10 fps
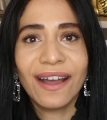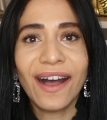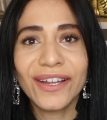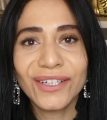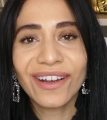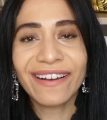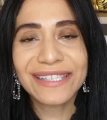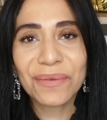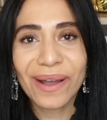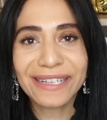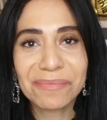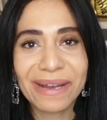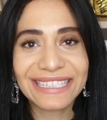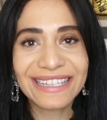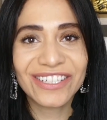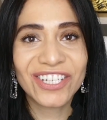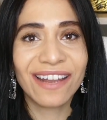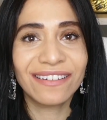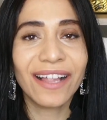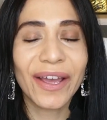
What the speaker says: Hi you guys, welcome back to the channel.